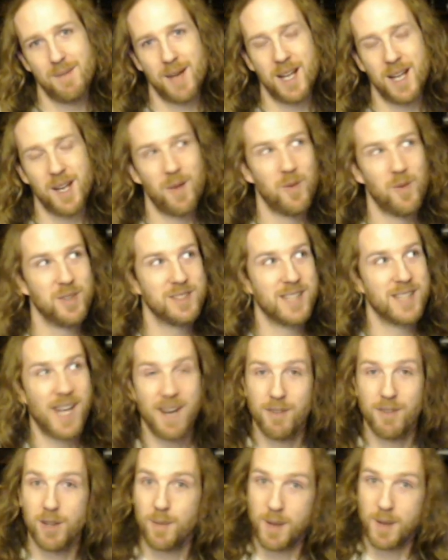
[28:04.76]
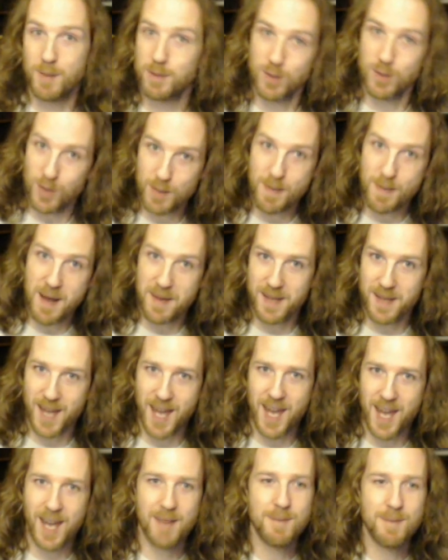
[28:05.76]
and I want to hear other people talk about the
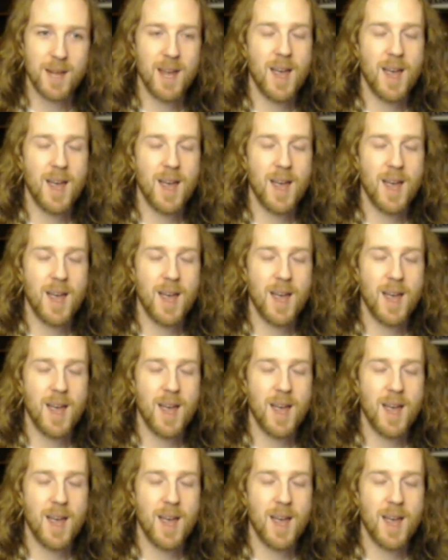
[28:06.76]
game.